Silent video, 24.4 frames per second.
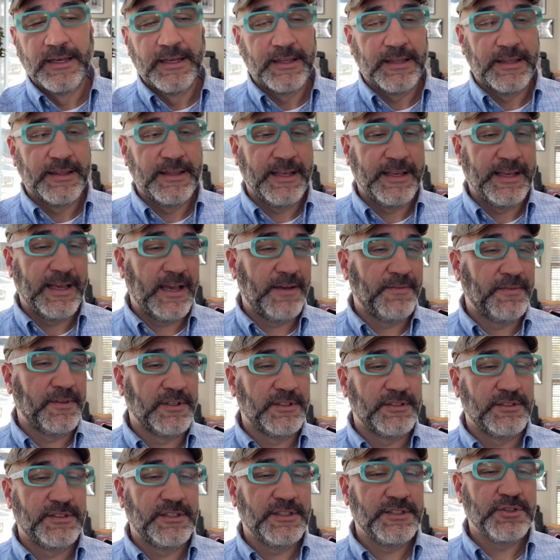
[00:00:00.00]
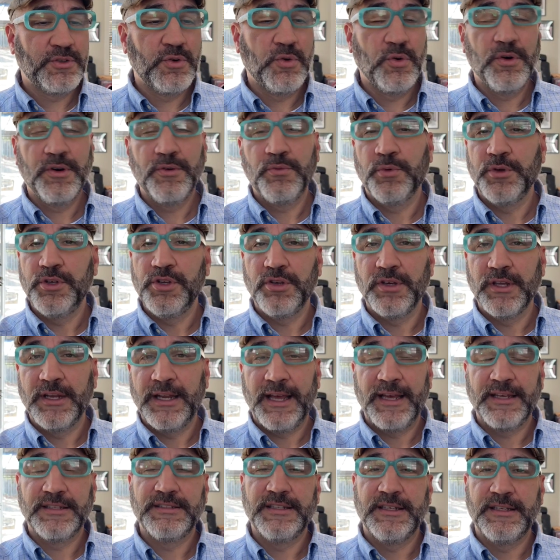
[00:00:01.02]
They have a Discord where you can
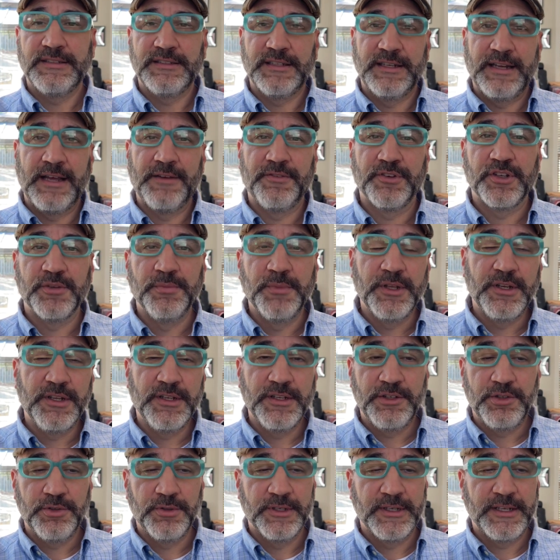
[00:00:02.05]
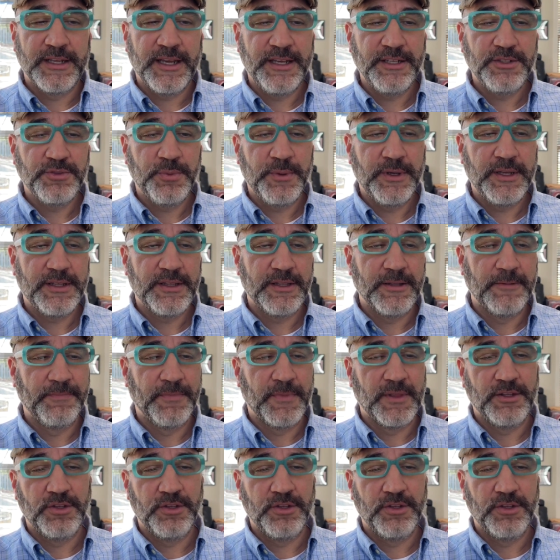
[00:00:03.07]
access and have a community to engage with.